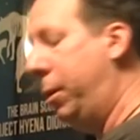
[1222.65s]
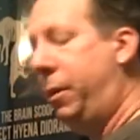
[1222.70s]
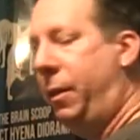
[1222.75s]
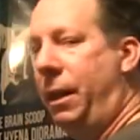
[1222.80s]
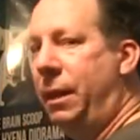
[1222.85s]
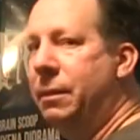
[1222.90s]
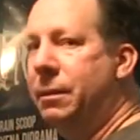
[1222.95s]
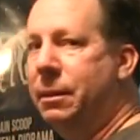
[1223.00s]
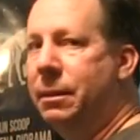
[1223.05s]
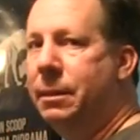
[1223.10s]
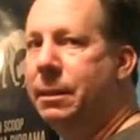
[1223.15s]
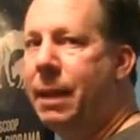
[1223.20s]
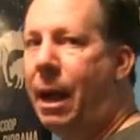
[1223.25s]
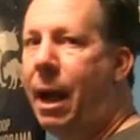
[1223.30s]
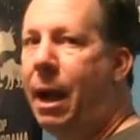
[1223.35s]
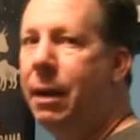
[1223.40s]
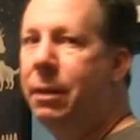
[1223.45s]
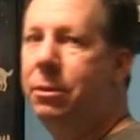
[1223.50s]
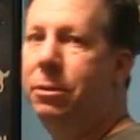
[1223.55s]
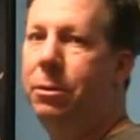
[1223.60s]
put things in
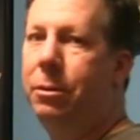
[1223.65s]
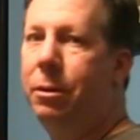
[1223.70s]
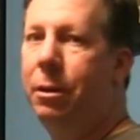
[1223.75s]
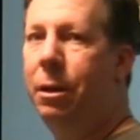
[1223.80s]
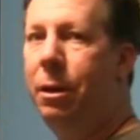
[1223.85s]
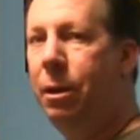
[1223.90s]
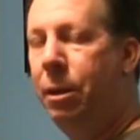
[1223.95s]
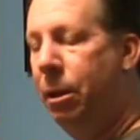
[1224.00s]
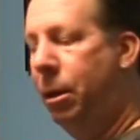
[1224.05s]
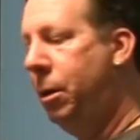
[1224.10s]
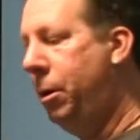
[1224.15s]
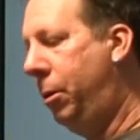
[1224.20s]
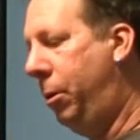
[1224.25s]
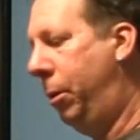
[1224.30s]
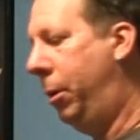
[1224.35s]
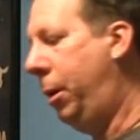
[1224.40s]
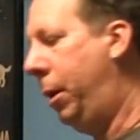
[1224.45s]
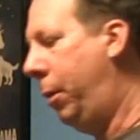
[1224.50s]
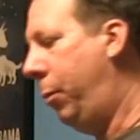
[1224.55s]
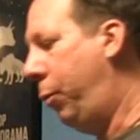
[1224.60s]
socks or
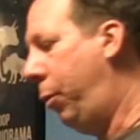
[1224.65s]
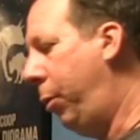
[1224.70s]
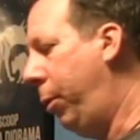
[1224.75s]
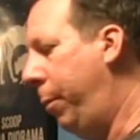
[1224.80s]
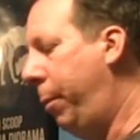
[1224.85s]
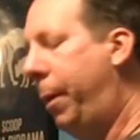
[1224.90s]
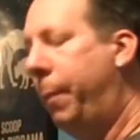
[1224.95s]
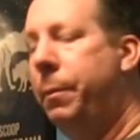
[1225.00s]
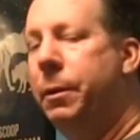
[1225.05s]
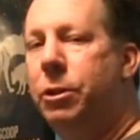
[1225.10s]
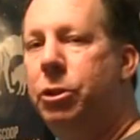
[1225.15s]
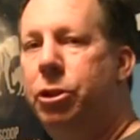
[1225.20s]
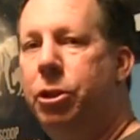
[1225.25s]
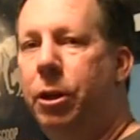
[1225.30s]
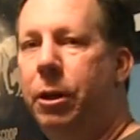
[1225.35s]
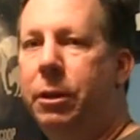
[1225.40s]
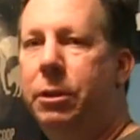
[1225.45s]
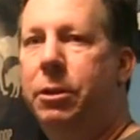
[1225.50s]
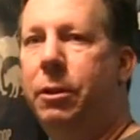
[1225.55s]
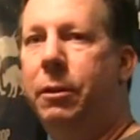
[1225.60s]
roll them up in
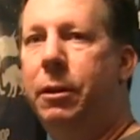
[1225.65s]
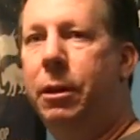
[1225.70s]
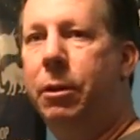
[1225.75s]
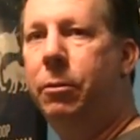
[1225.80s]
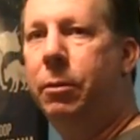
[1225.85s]
shirts so they